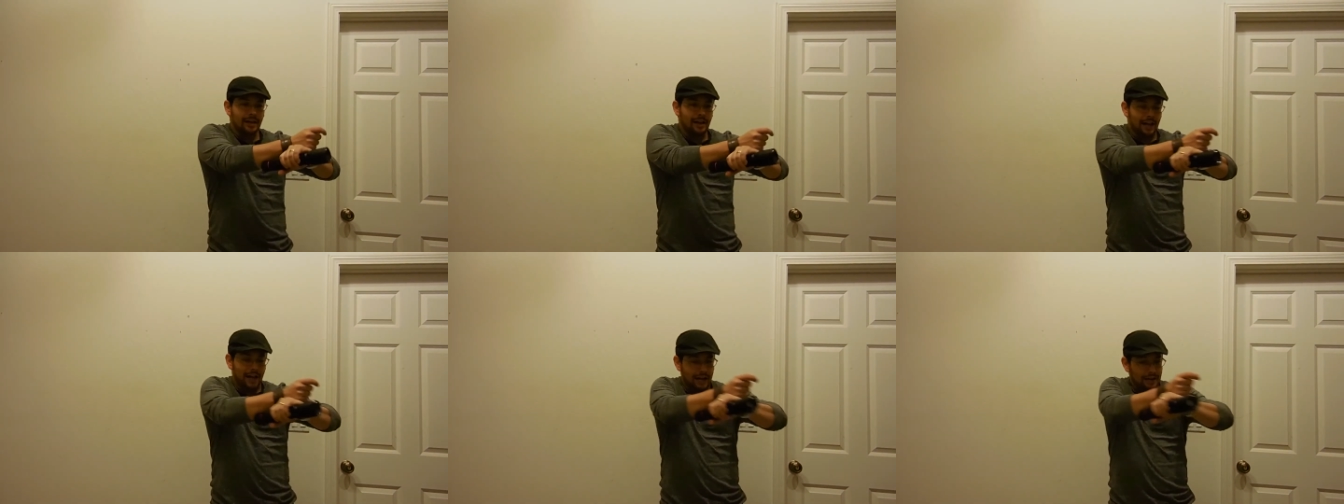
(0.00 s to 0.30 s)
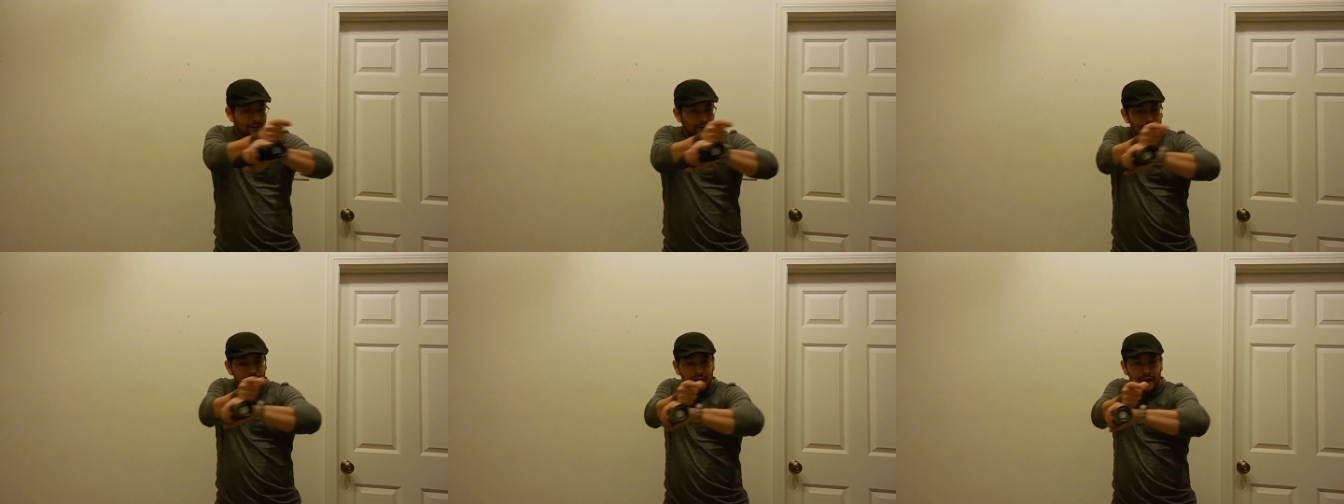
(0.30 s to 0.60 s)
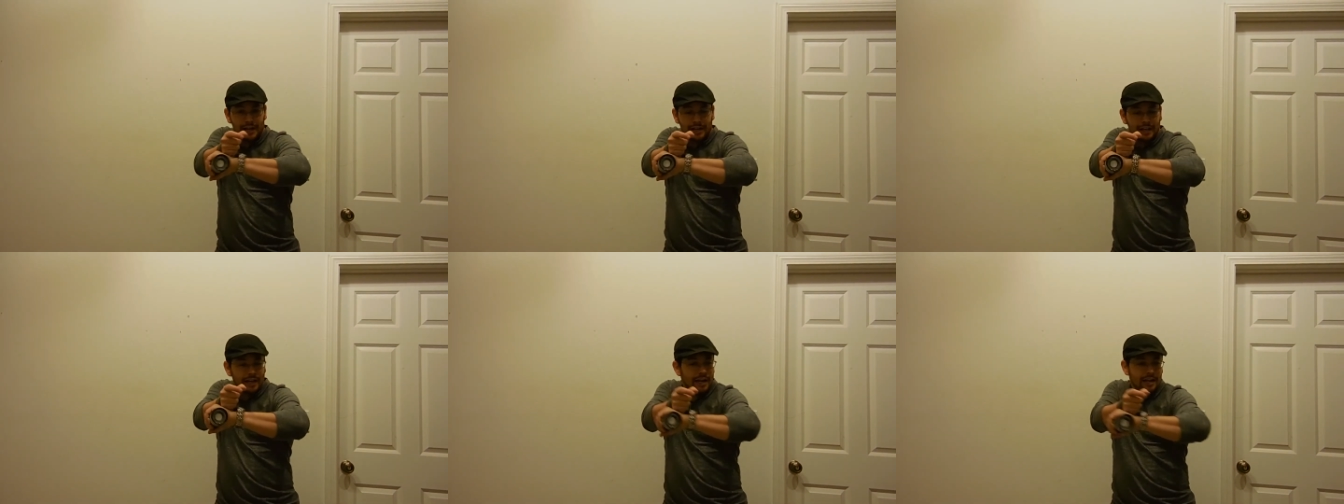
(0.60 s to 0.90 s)
and you've
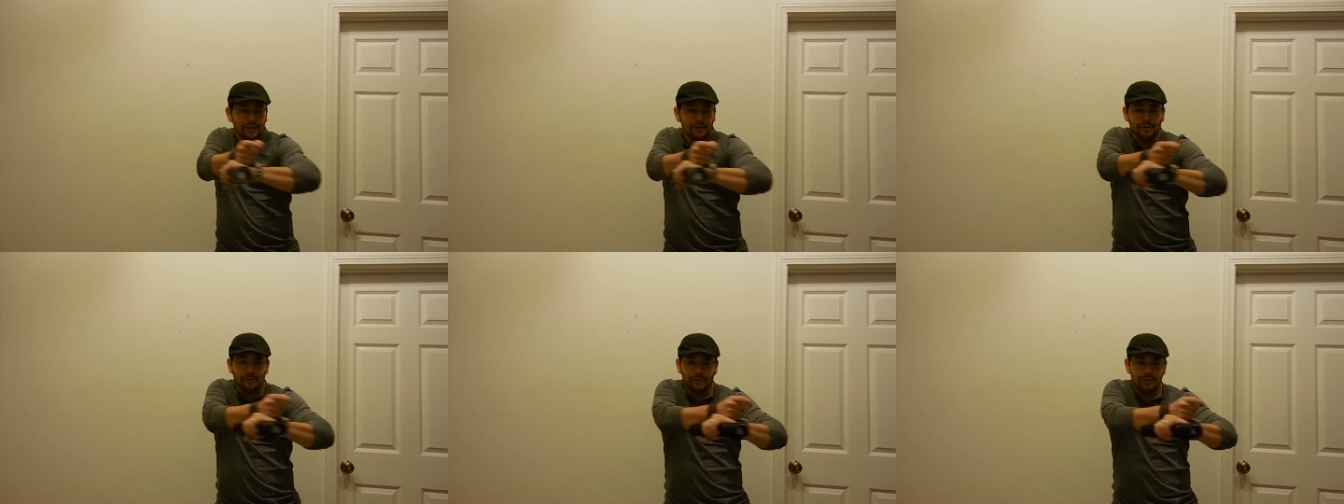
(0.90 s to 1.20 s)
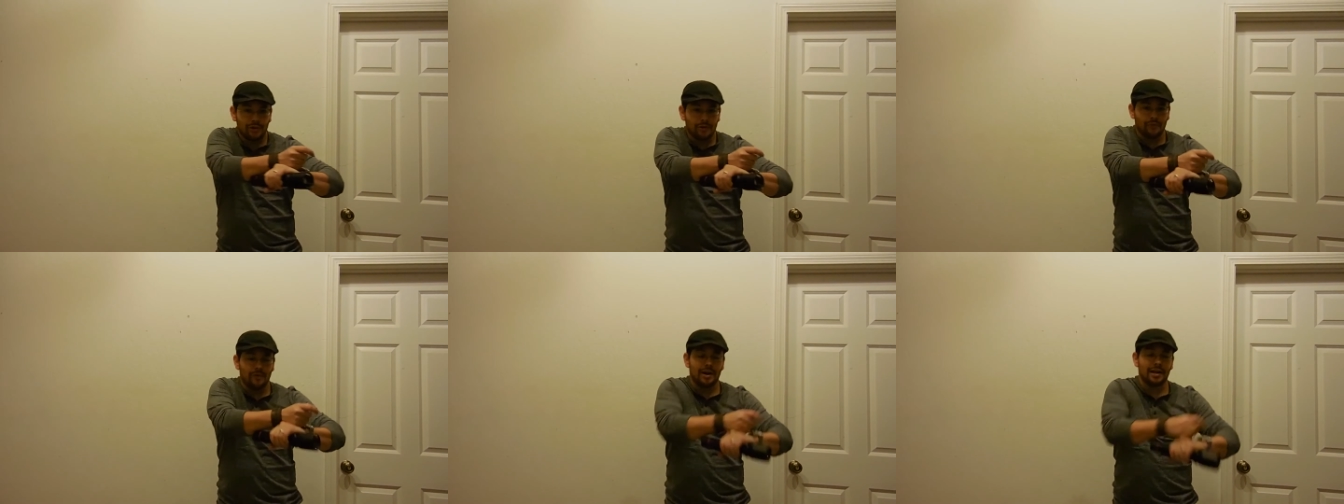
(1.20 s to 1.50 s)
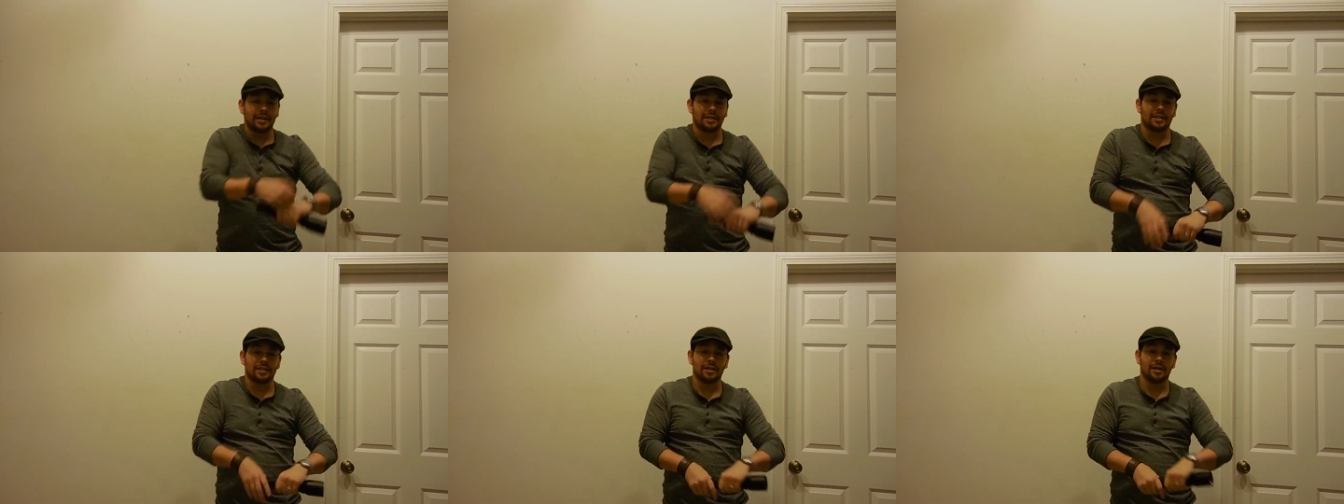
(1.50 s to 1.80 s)
got it, and you're
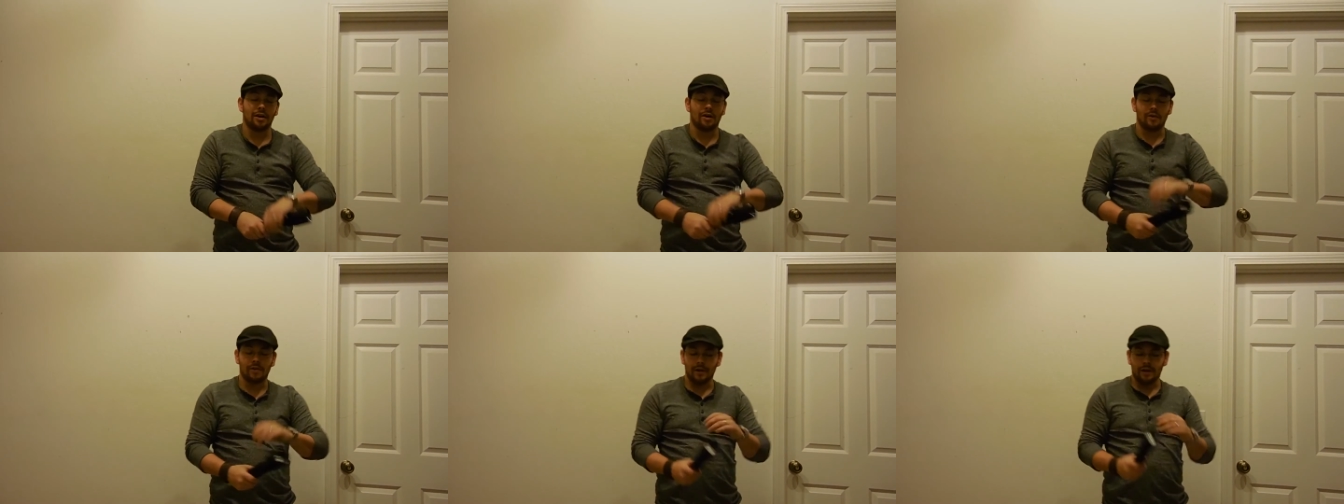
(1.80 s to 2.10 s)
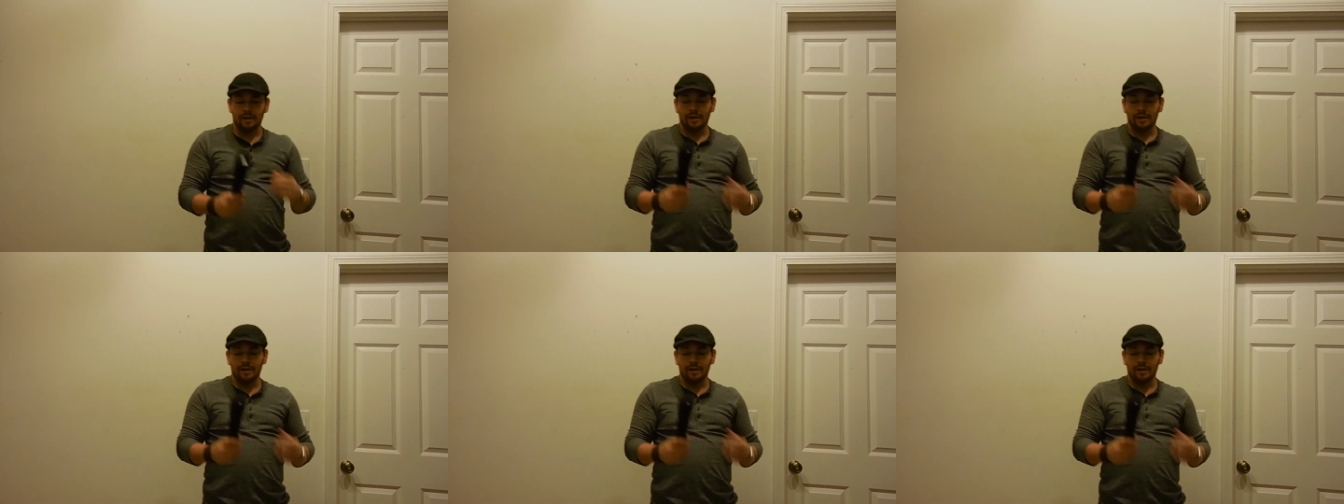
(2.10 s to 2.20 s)
ready to go.